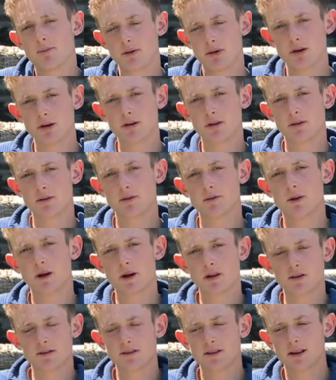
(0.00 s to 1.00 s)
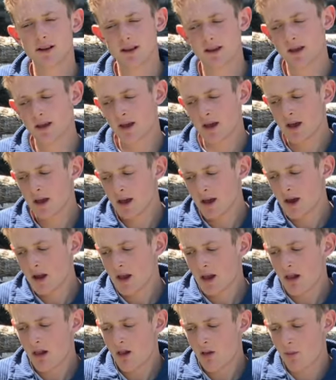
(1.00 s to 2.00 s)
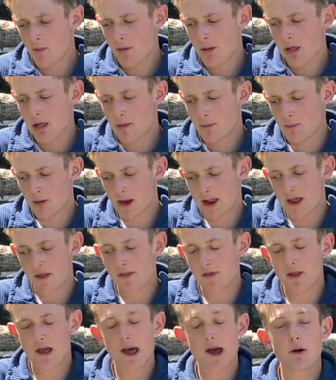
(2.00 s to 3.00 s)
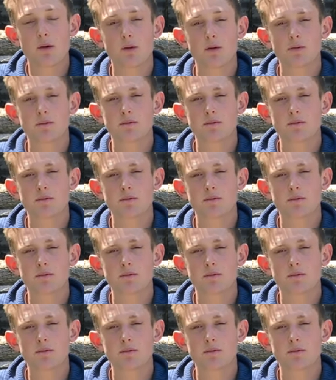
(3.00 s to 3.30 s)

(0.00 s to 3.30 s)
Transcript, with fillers: but as far as like planned out